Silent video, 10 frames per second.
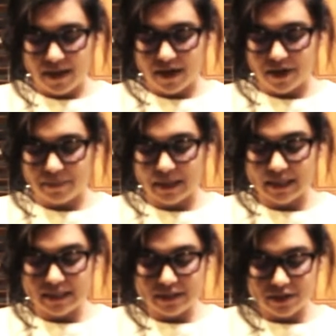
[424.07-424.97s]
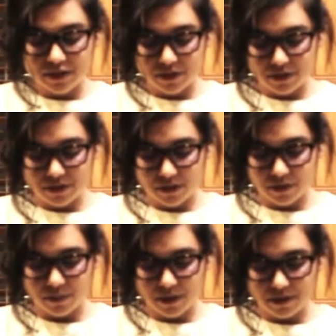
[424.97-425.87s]
It is cooked all
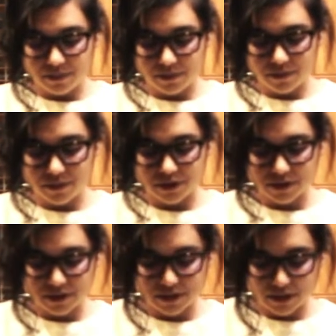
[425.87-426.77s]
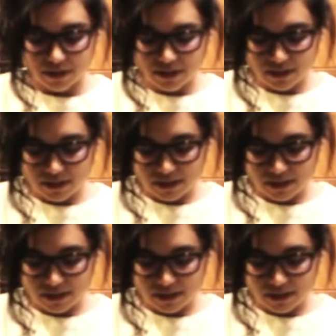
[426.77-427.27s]
the way through, which is good.